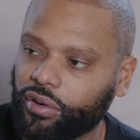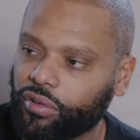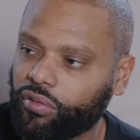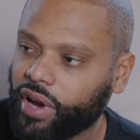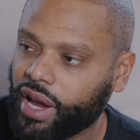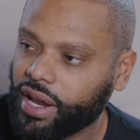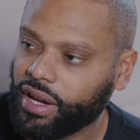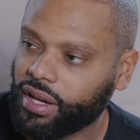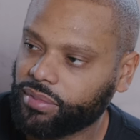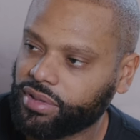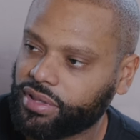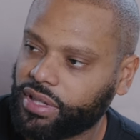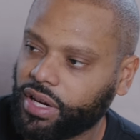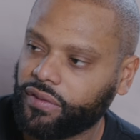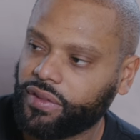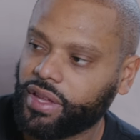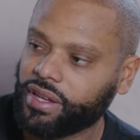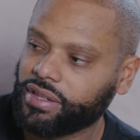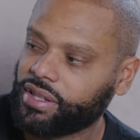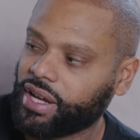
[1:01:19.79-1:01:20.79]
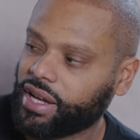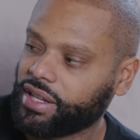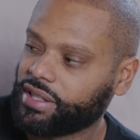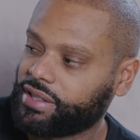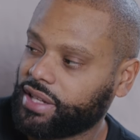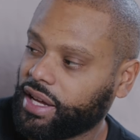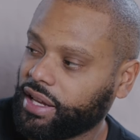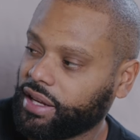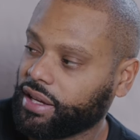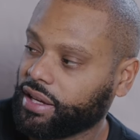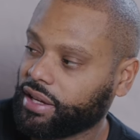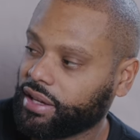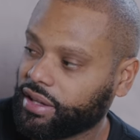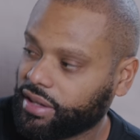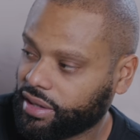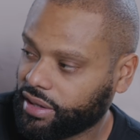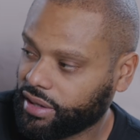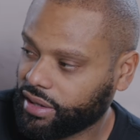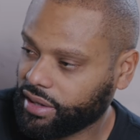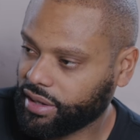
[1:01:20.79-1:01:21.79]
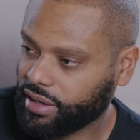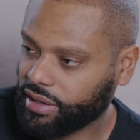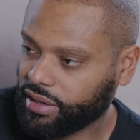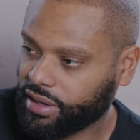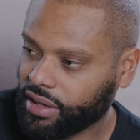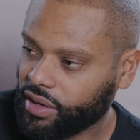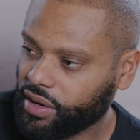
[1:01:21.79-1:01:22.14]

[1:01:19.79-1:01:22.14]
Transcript: random stuff that's not selling. Exactly.